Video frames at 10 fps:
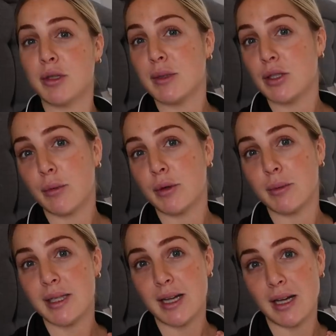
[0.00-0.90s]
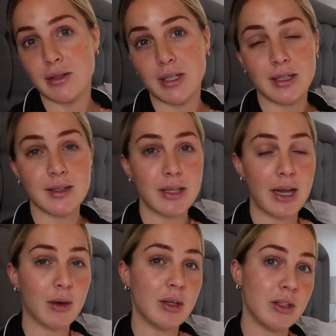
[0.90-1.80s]
I'm going to be topping up my tan so you can see
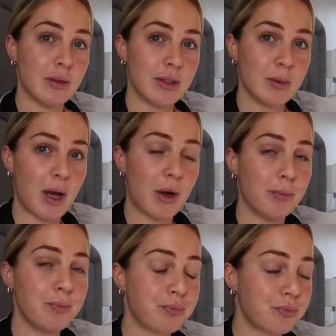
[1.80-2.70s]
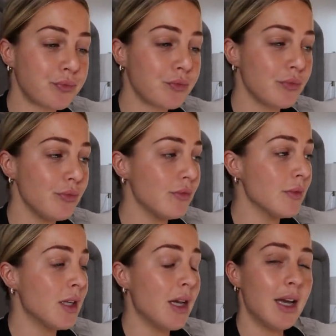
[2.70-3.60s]
how I do it as well.
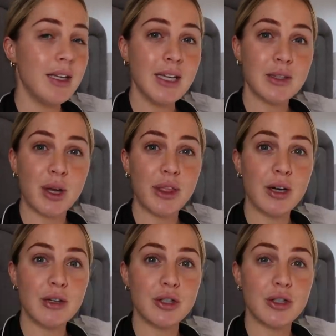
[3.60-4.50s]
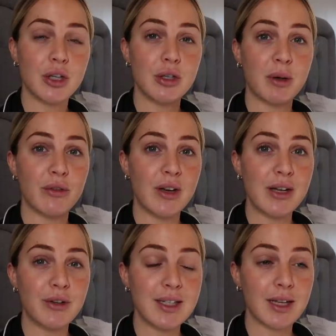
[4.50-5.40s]
Yeah, so I thought I'd just show you my
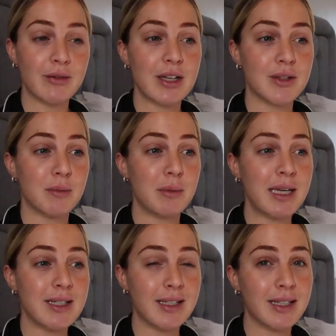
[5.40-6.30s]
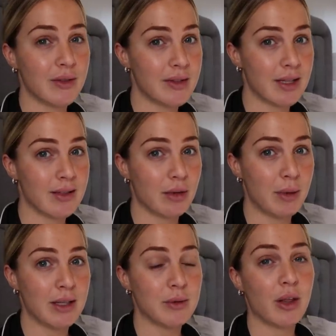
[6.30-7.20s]
favourites. I've had some amazing gift sets come
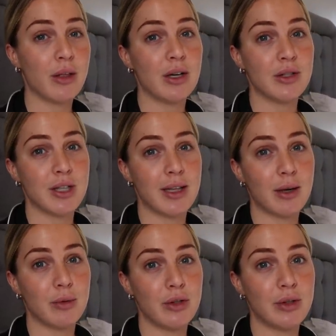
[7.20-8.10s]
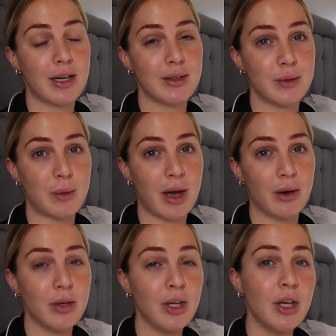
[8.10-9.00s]
in, so I thought I'd share that with you guys as
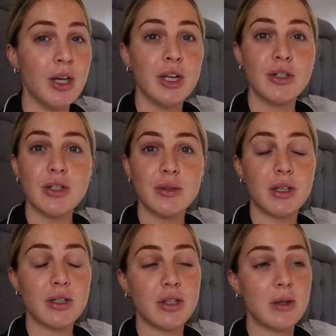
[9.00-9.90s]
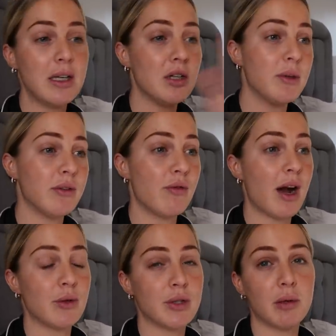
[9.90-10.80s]
well. Just so I can do a little bit of a
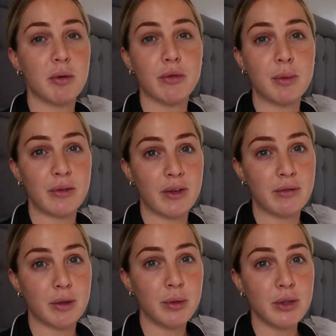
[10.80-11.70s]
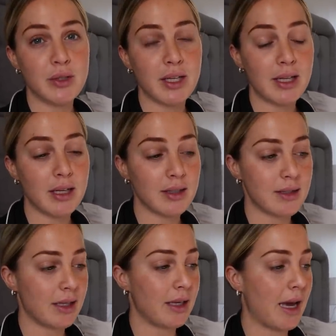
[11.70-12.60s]
roundup of all my favourite beauty and
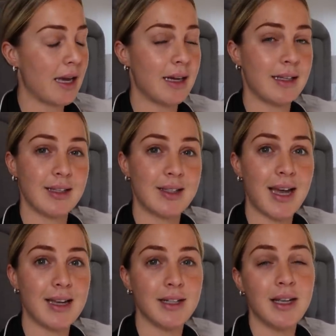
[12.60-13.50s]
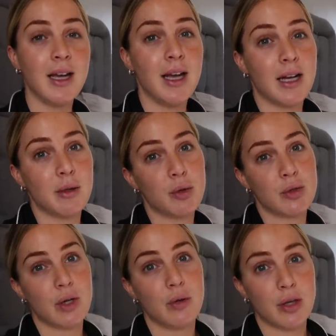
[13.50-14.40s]
skincare, like I said. And I'm
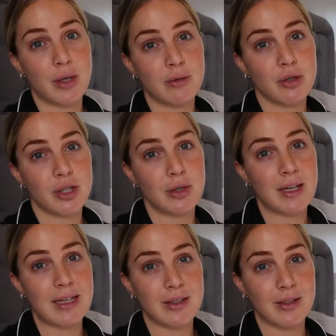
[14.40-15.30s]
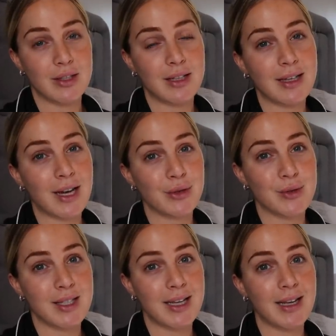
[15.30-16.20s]
also going out to shoot later, so you can kind of
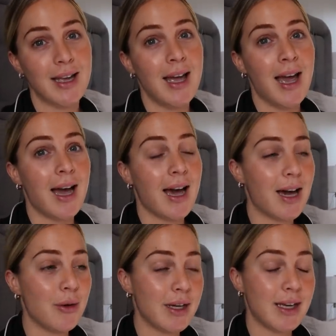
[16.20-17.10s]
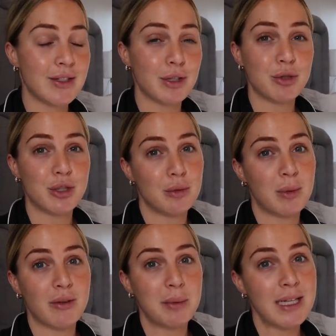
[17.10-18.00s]
see how I end up shooting
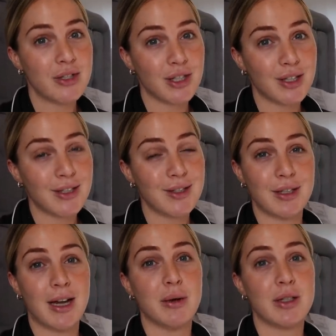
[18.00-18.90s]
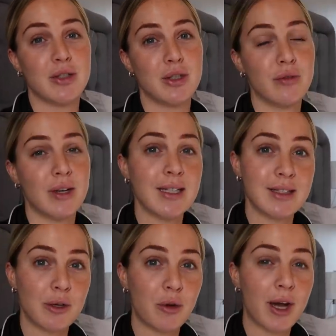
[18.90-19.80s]
my pictures and how I shoot for
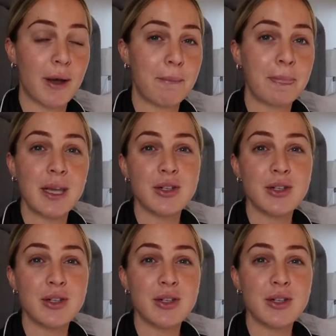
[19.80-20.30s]
Instagram.